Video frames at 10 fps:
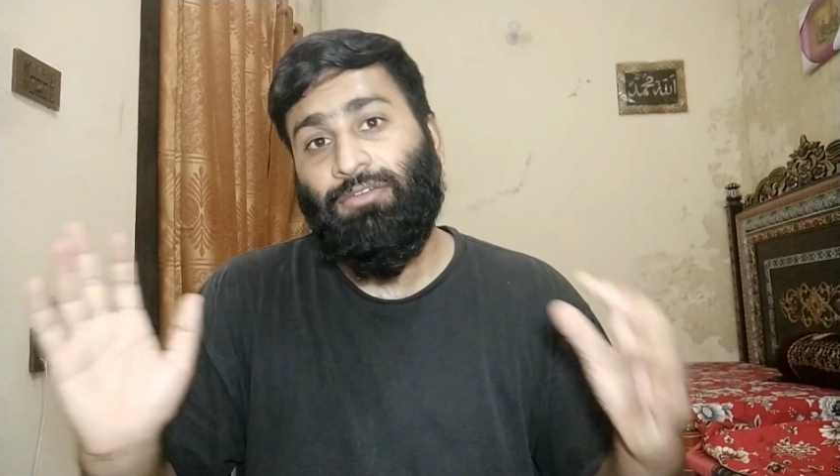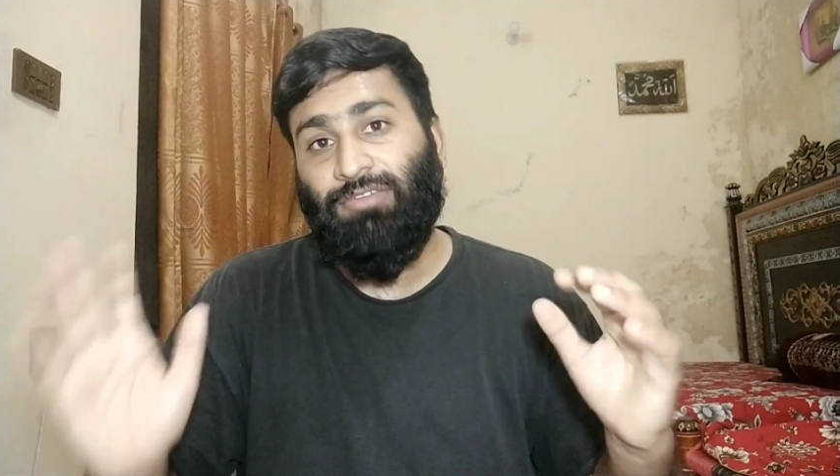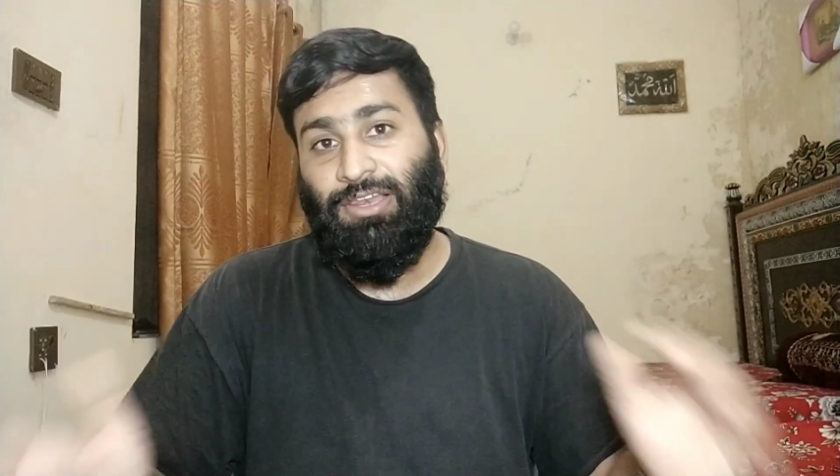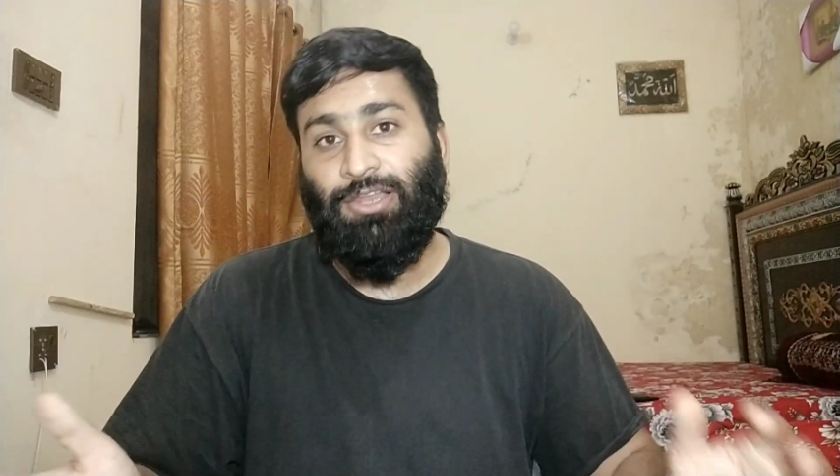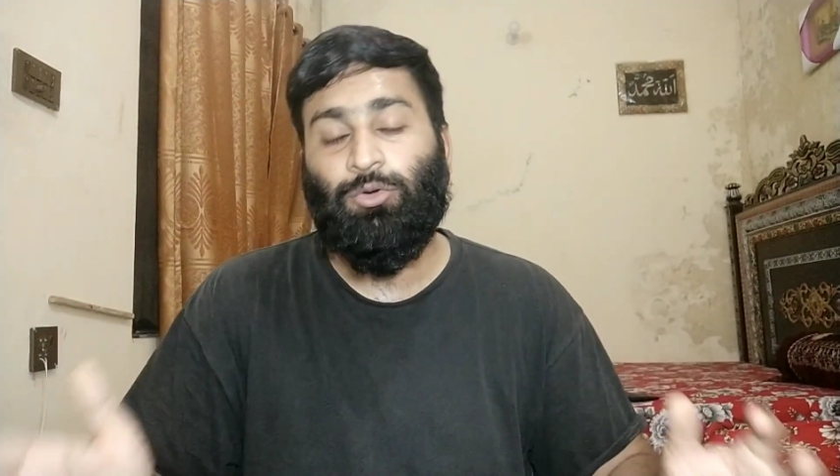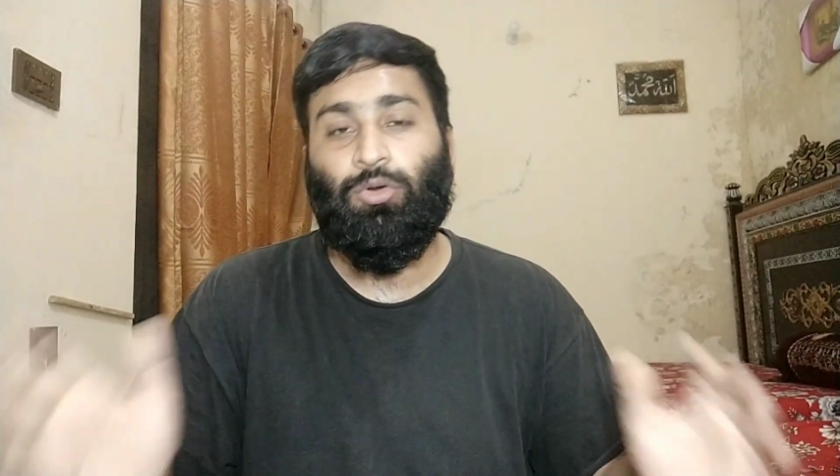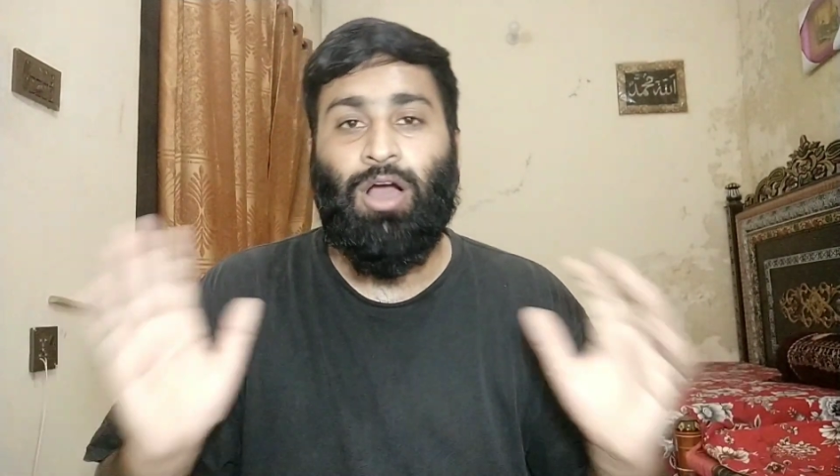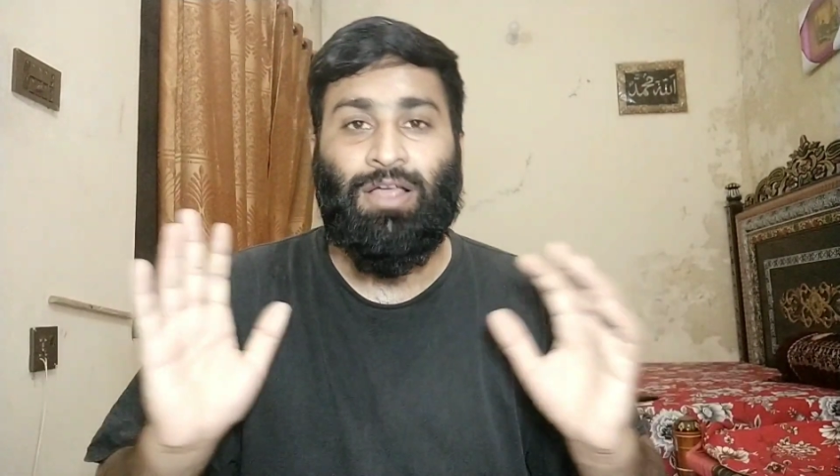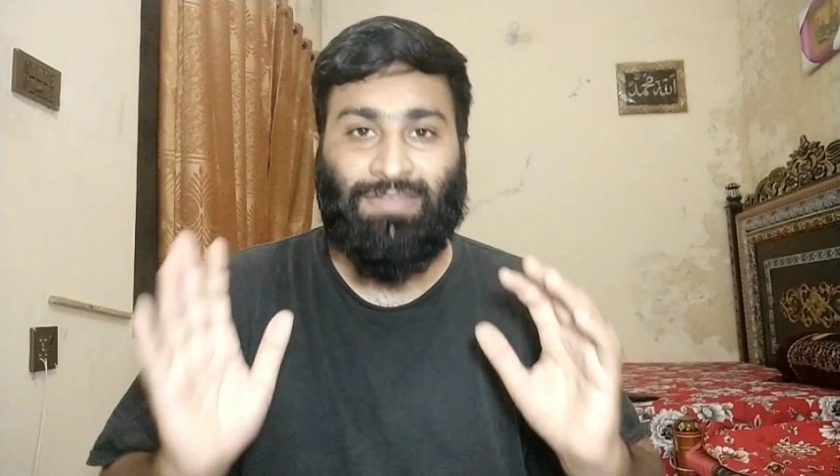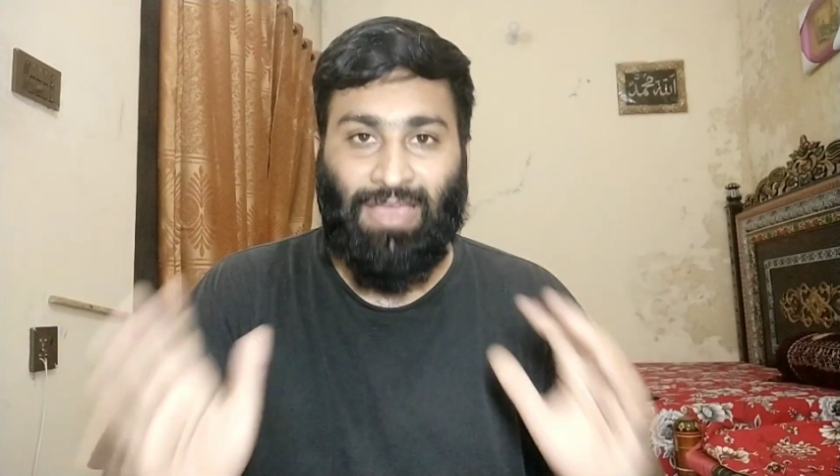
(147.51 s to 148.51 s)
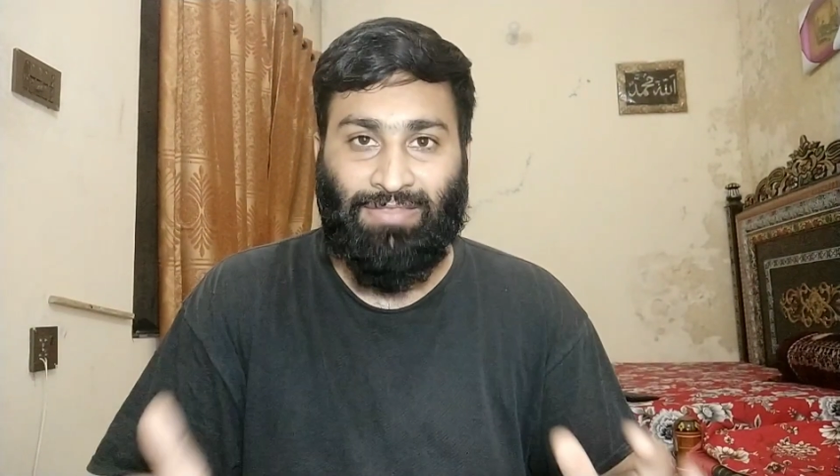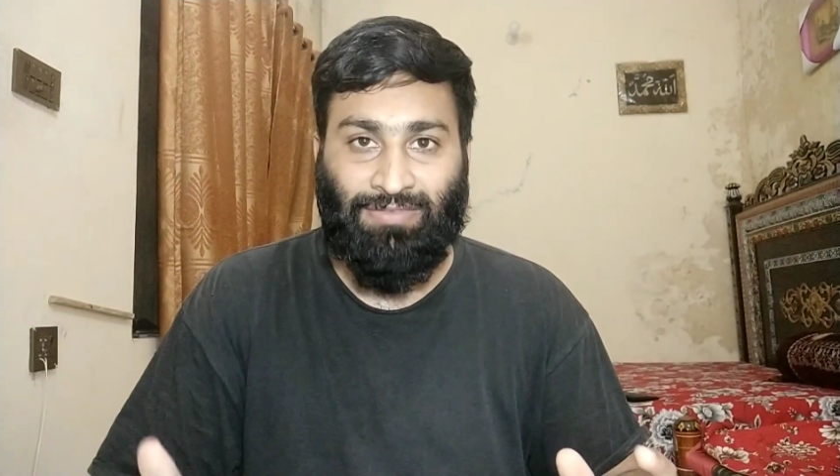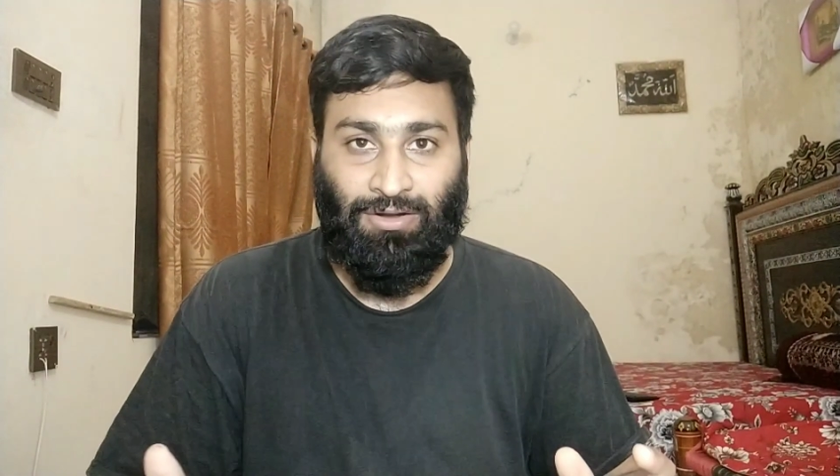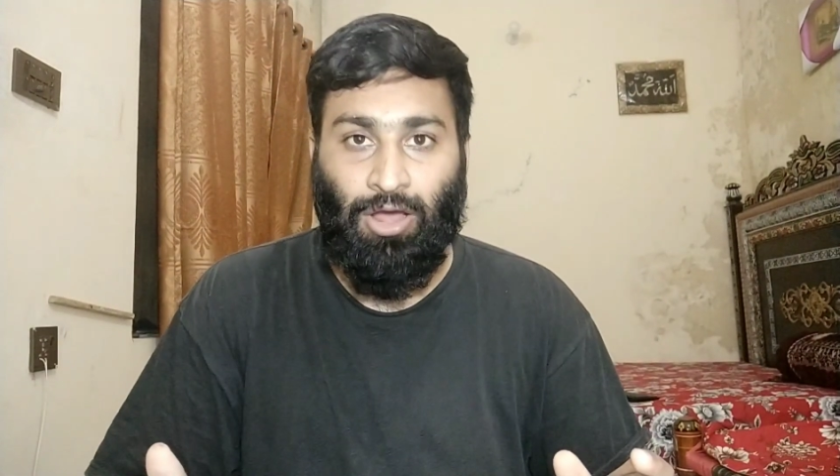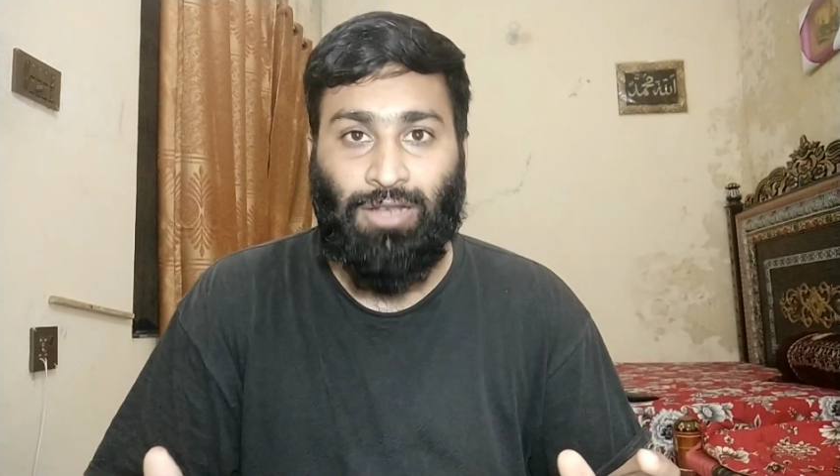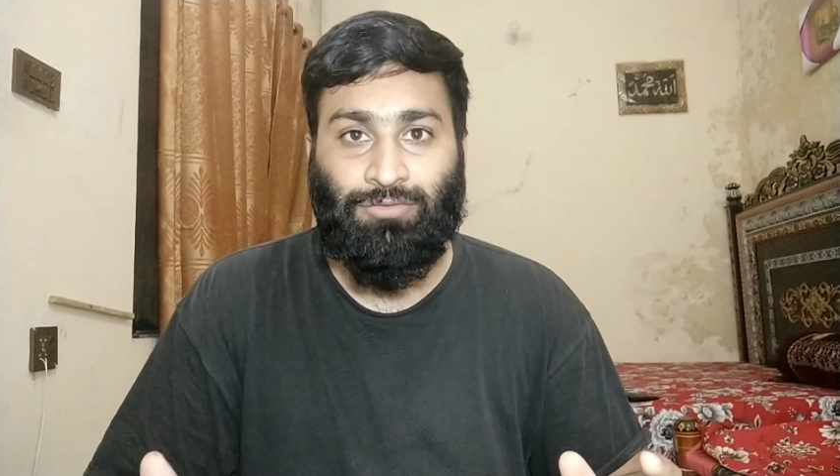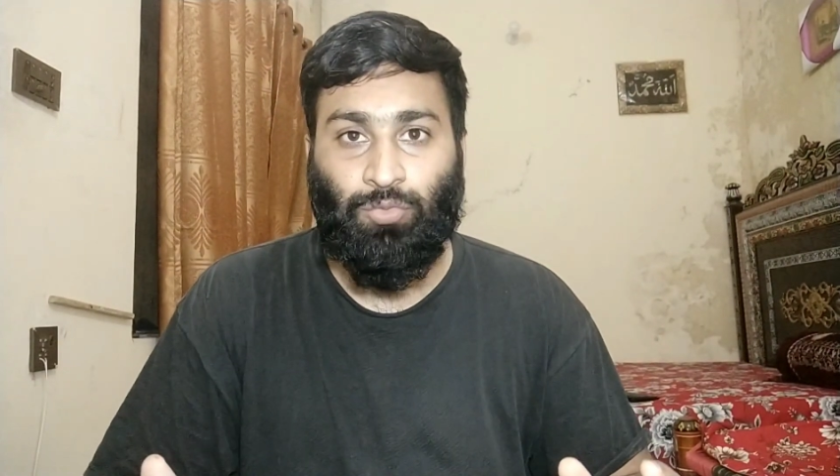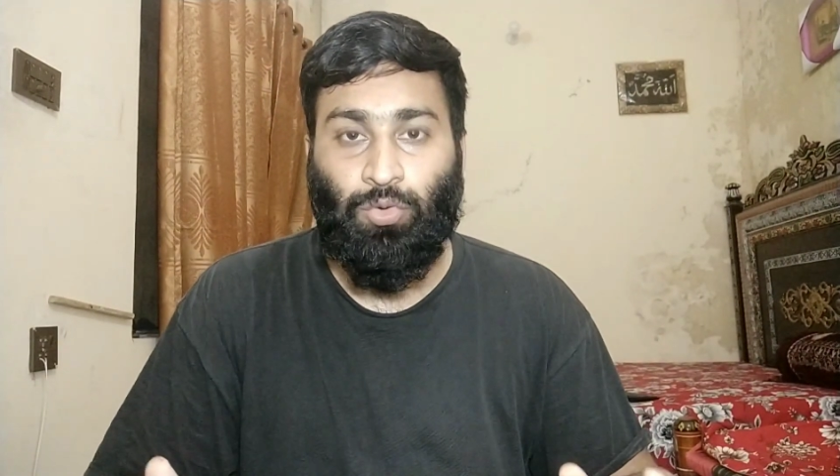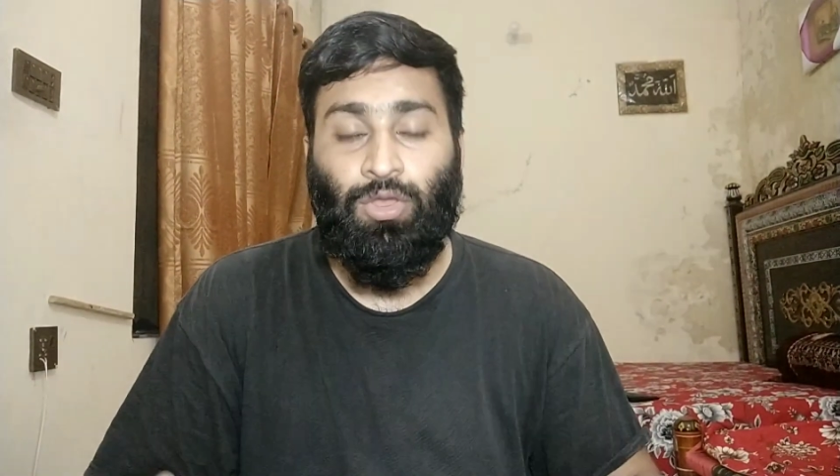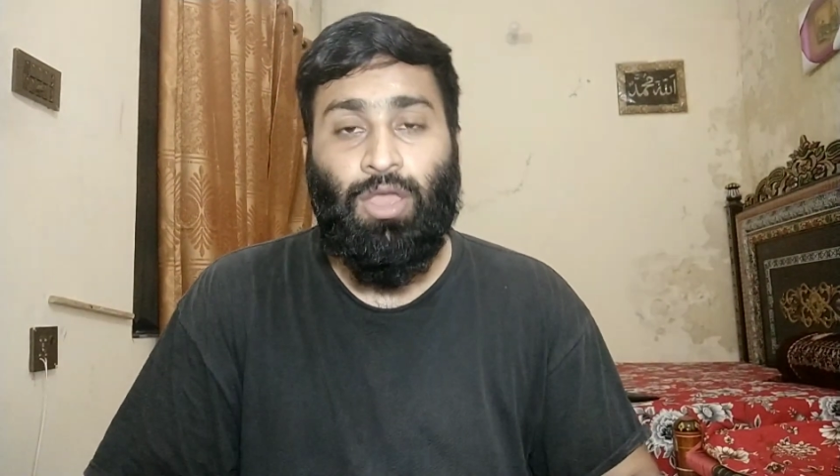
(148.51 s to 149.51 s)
will lead to cause cancer also.